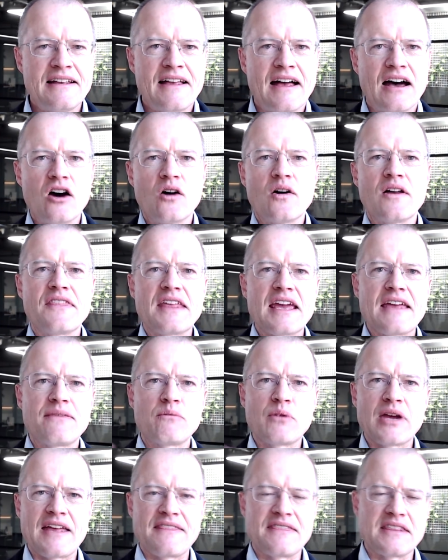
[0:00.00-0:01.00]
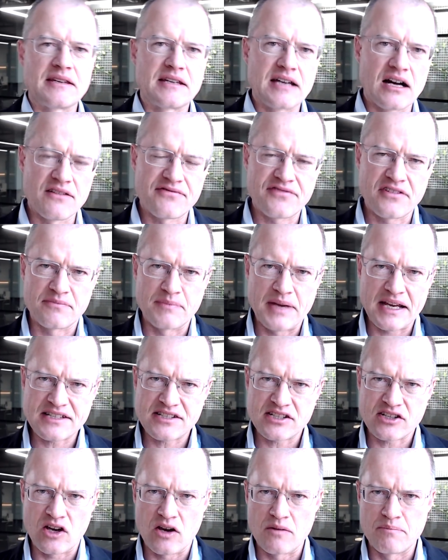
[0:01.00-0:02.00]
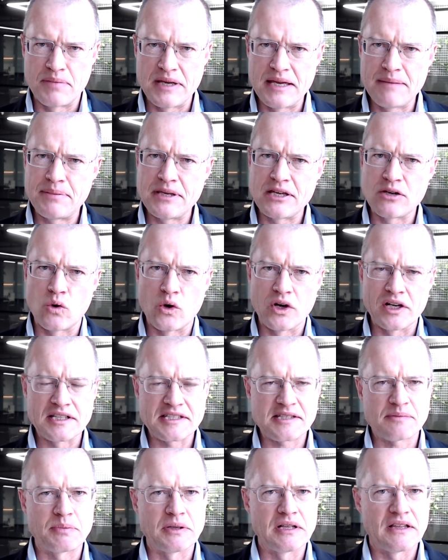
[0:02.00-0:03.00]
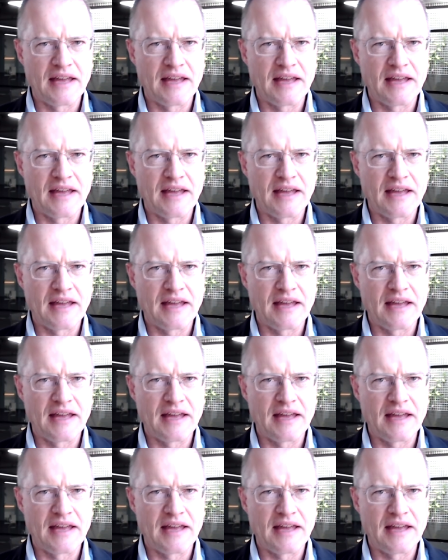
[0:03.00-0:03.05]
Oh, and then we had the Gulf of Mexico BP oil spill.